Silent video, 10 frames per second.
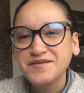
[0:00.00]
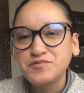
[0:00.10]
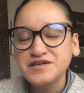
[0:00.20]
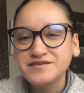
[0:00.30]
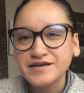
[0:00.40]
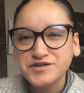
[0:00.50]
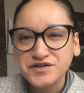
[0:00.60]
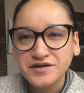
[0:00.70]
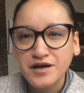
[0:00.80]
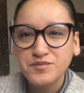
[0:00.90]
Please like,
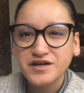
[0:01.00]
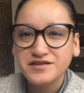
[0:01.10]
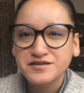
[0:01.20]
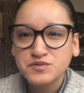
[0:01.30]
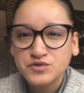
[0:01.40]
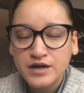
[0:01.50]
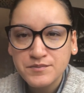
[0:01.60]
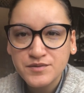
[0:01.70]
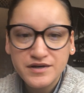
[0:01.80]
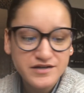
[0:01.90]
share, comment, and subscribe
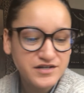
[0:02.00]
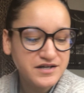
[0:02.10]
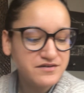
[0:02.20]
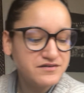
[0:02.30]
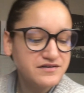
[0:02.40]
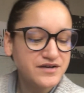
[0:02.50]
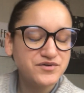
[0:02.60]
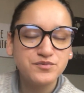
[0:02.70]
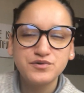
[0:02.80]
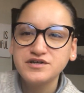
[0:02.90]
to my channel. I would
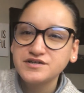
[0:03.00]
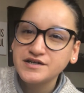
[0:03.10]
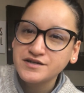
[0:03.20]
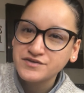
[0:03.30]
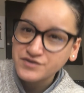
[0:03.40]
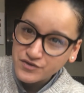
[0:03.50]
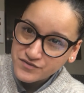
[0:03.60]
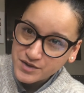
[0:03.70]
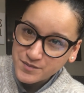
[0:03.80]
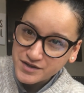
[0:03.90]
appreciate it so
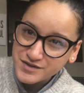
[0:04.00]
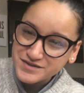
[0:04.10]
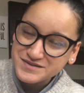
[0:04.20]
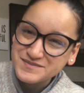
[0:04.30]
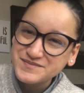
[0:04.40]
very much.